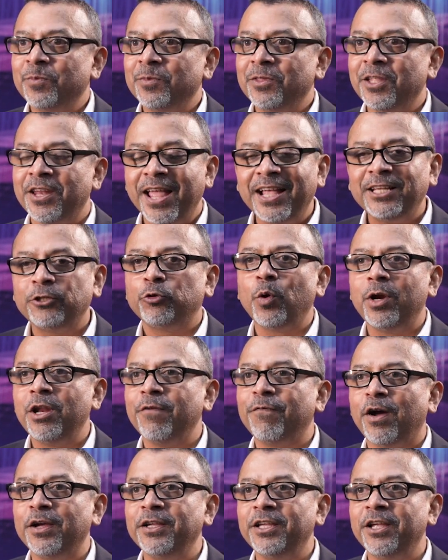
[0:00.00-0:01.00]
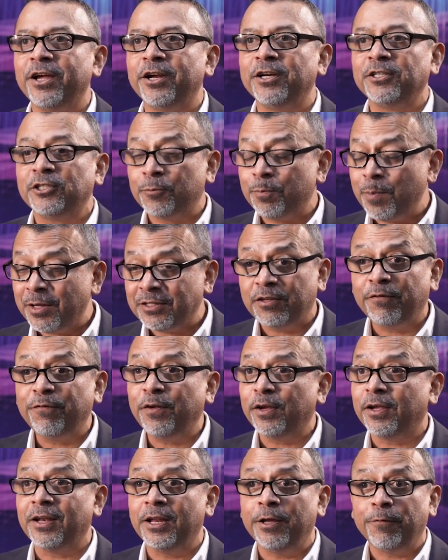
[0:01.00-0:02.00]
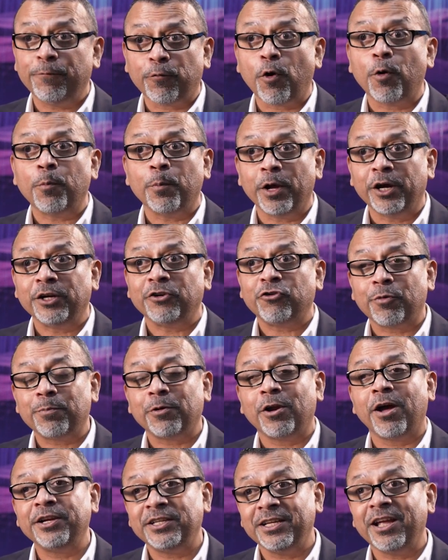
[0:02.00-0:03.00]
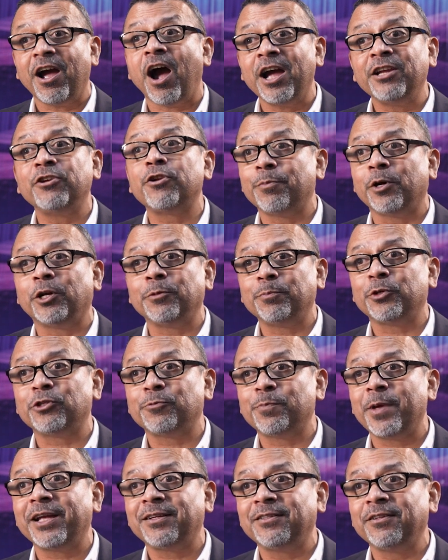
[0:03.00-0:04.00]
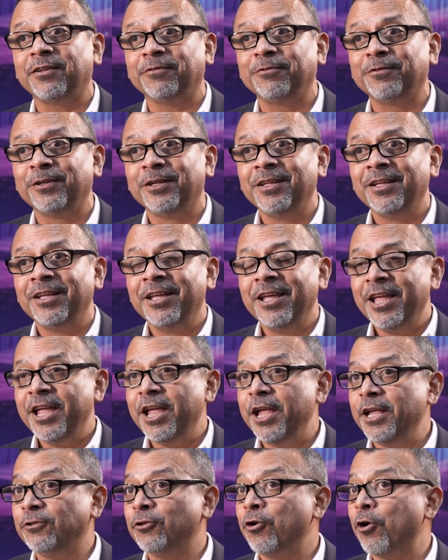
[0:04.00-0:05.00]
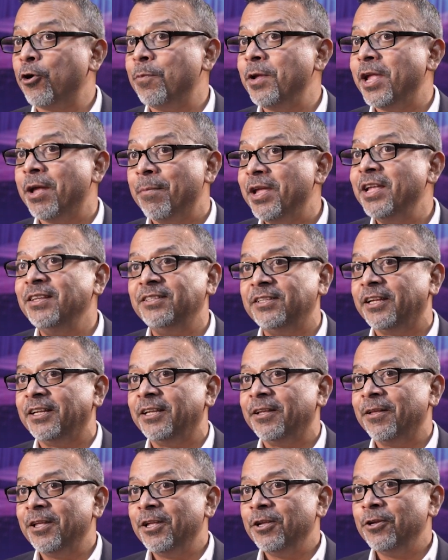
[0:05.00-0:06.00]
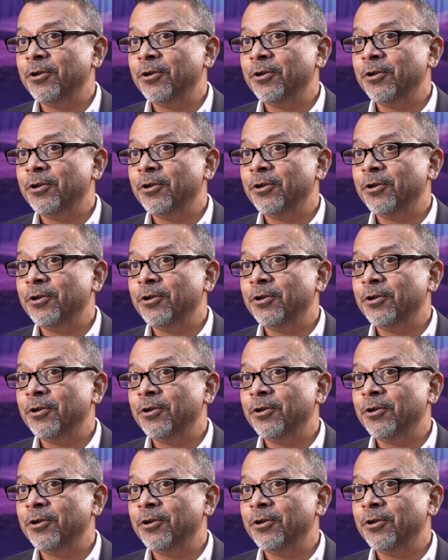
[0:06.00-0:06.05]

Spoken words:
The next 25 years, specifically from a IIIT Hyderabad perspective, is going to be amazing.